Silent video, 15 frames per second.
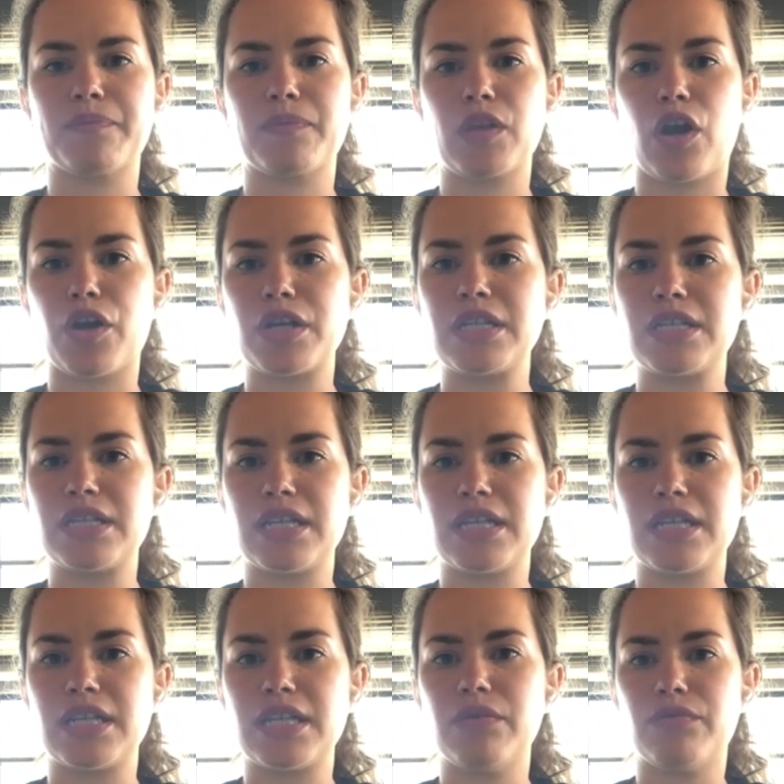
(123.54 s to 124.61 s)

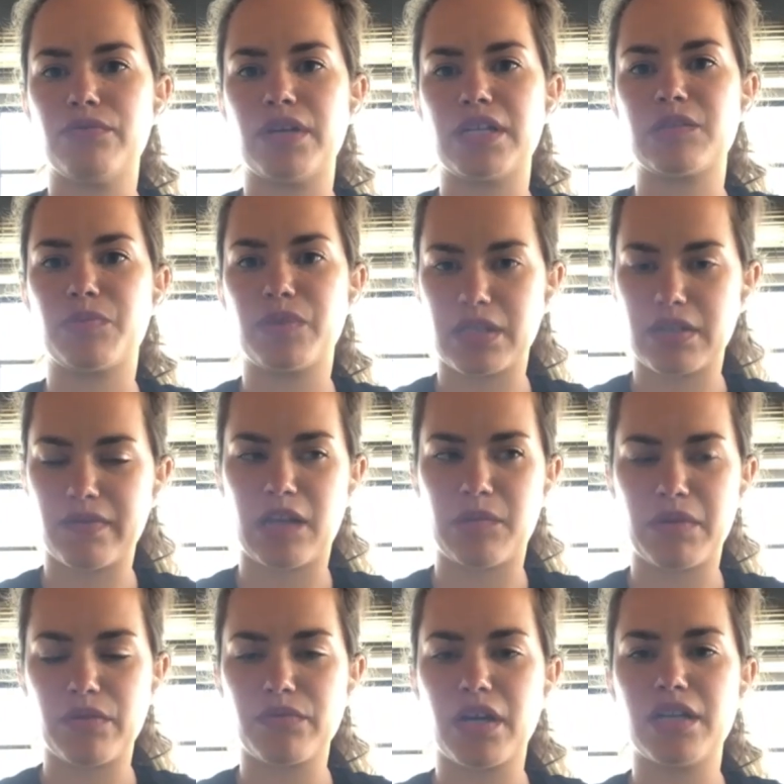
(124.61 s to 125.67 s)
R&D recipe and
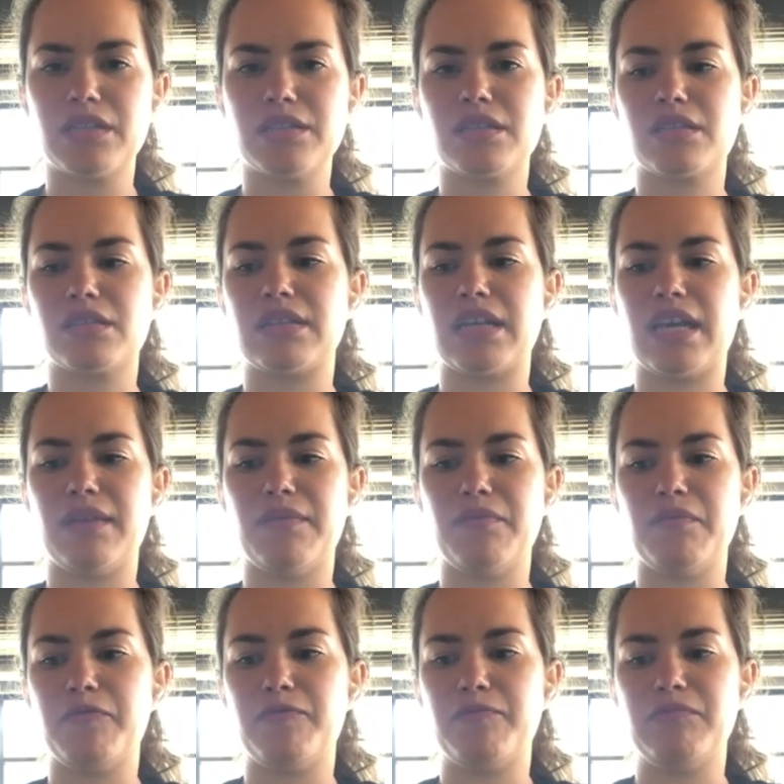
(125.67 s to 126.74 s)
development runs,
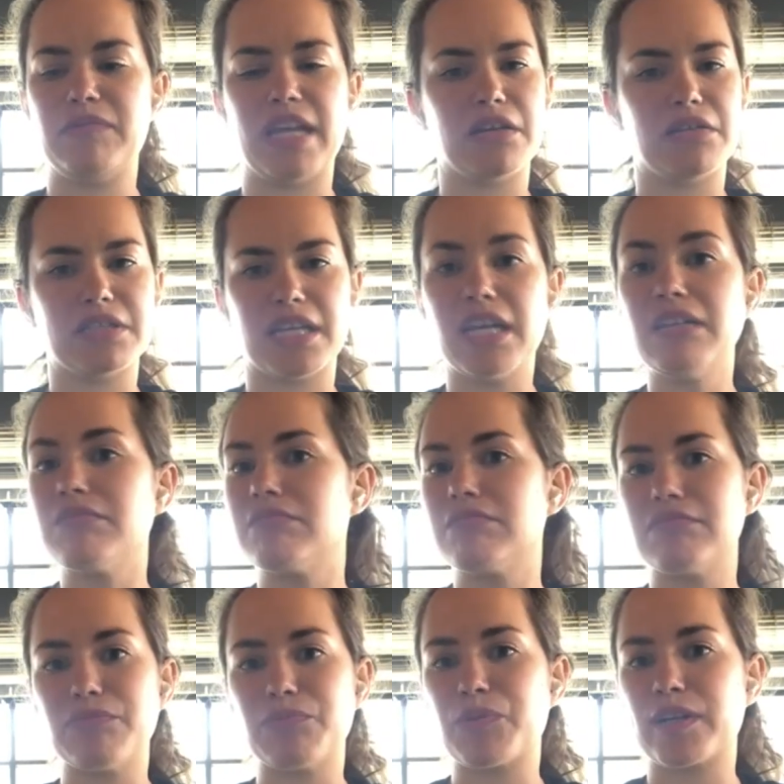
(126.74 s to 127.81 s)
and nailed it
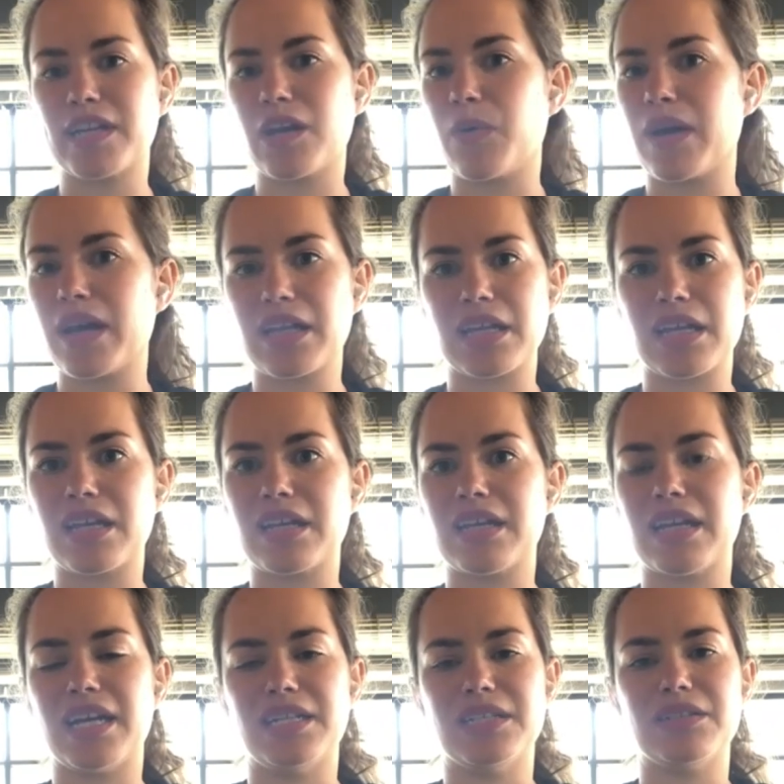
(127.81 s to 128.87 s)
pretty quickly,
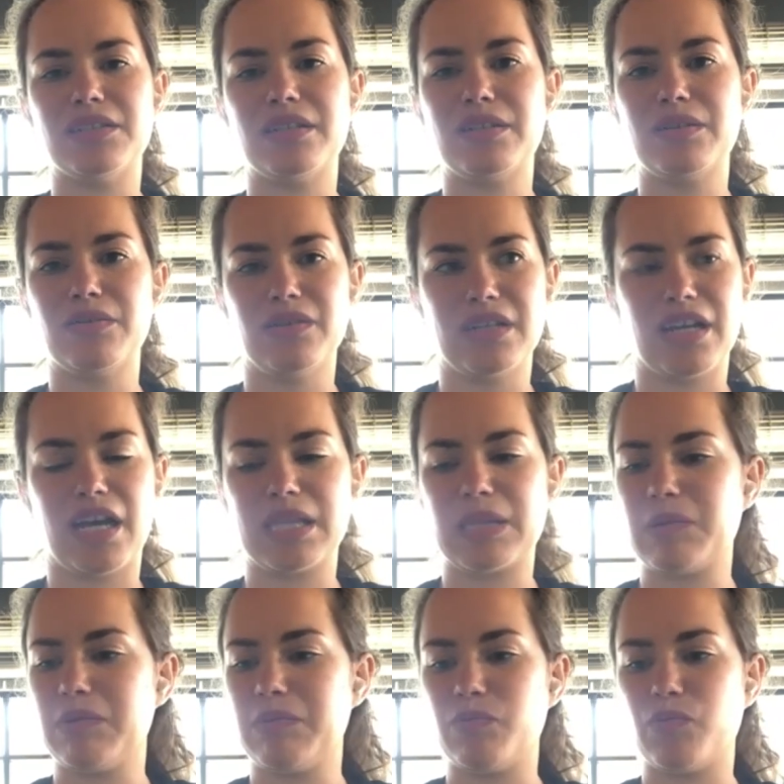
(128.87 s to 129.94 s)
and got
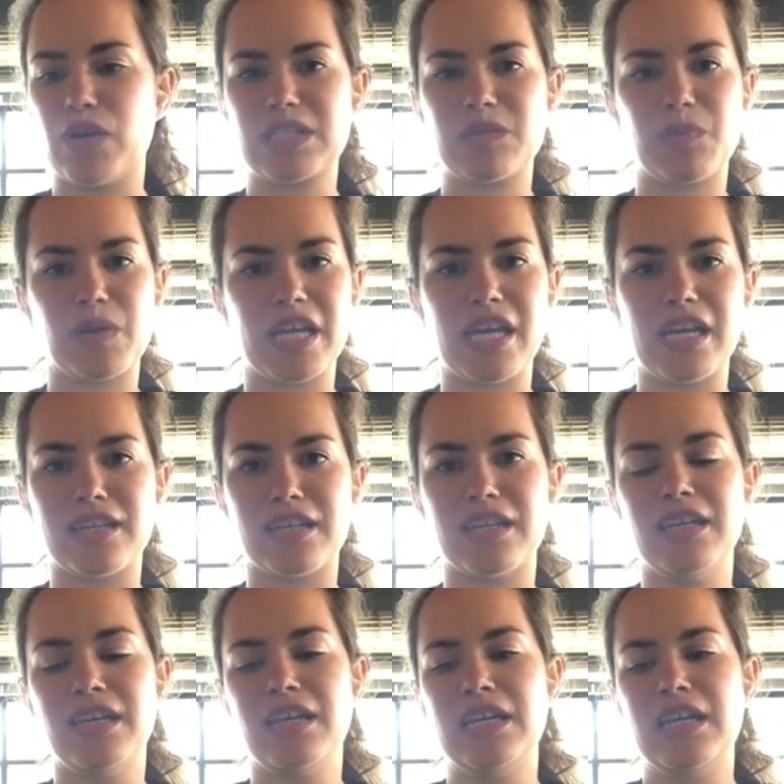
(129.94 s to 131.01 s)
the recipe in,
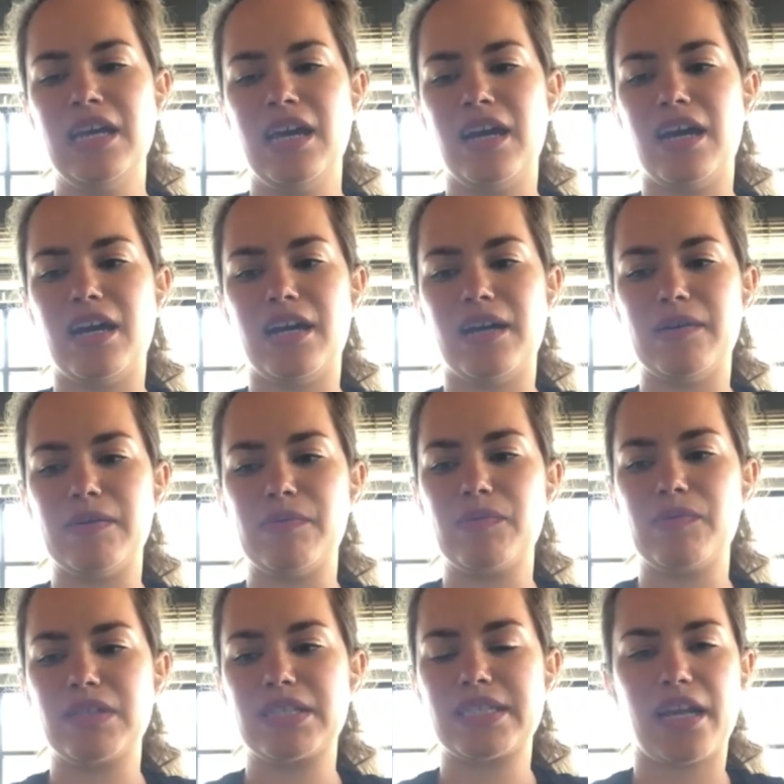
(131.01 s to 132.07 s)

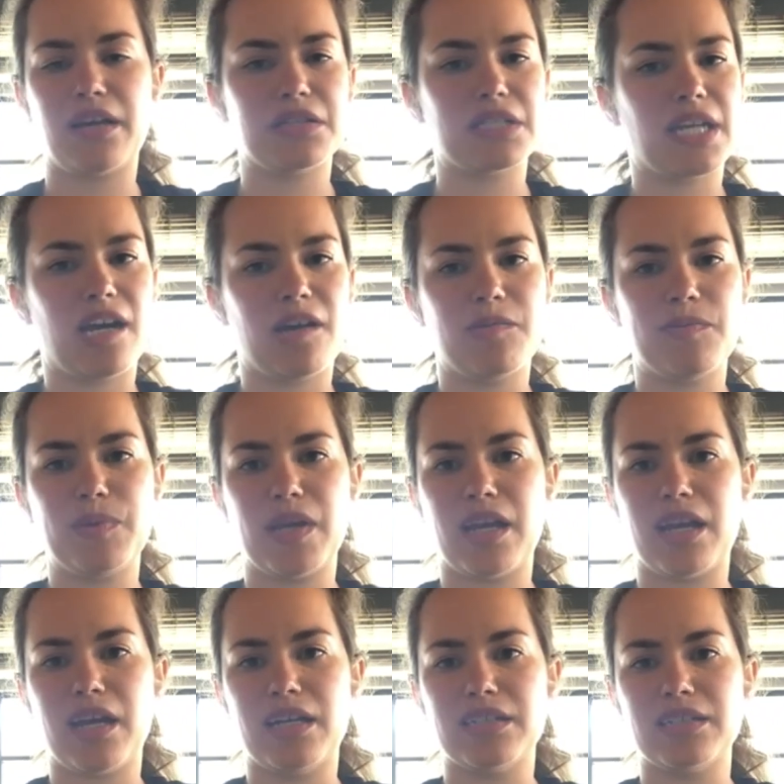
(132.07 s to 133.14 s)
scaled it up,
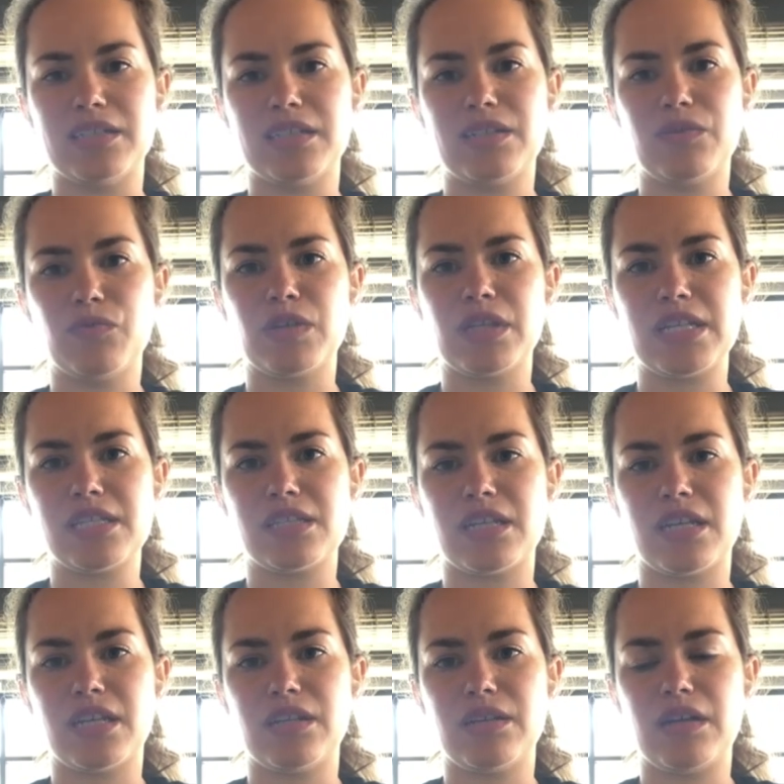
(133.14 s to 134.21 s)
and released
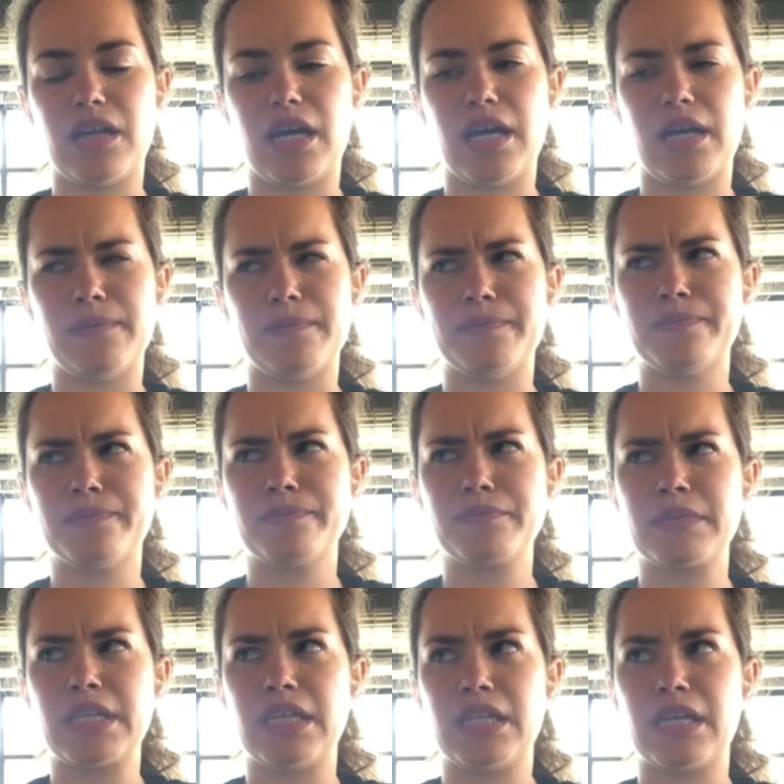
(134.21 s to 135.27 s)
it.
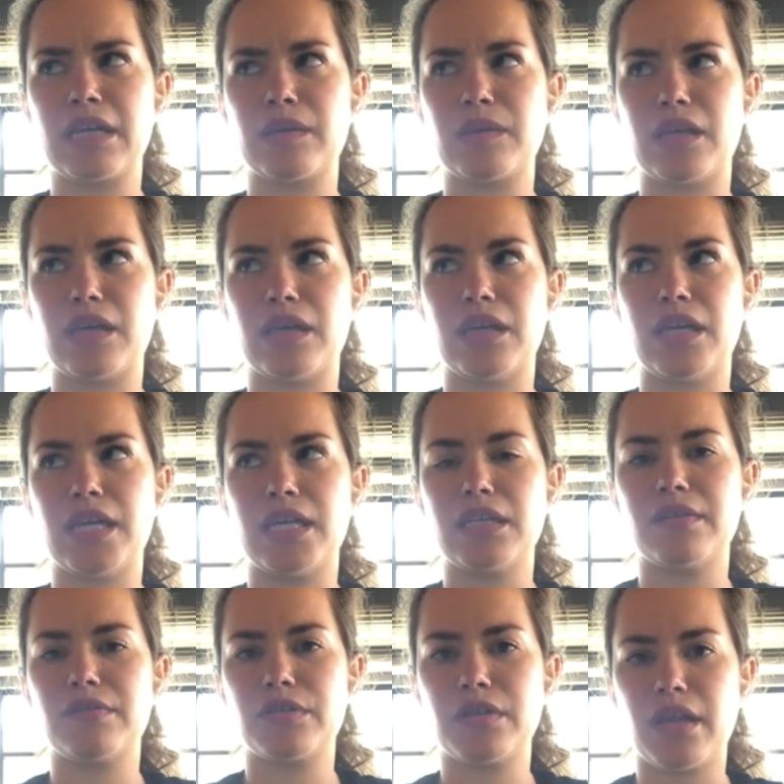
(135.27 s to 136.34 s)
I think at the end
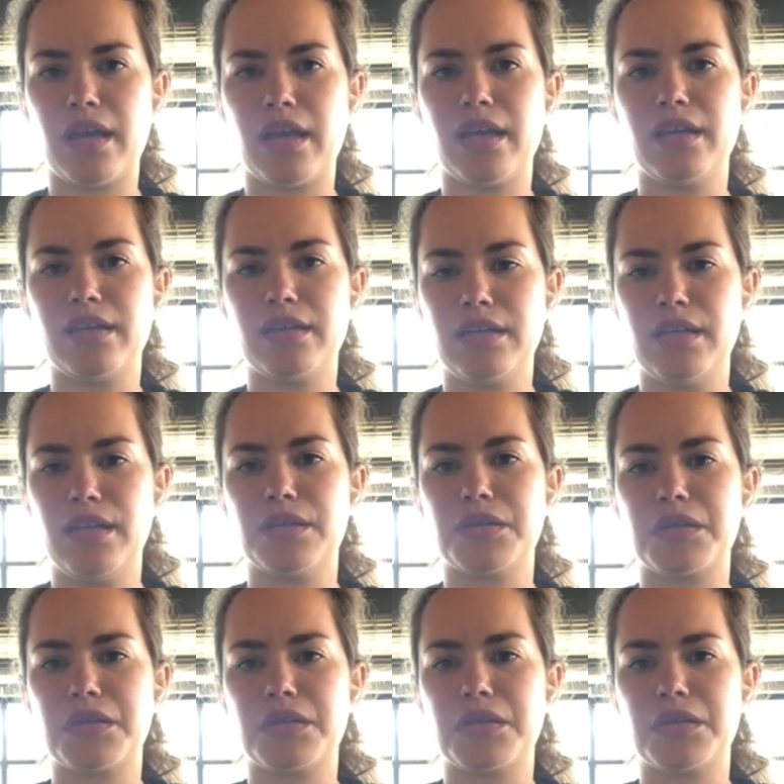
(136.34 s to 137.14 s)
of July. Mm-hmm.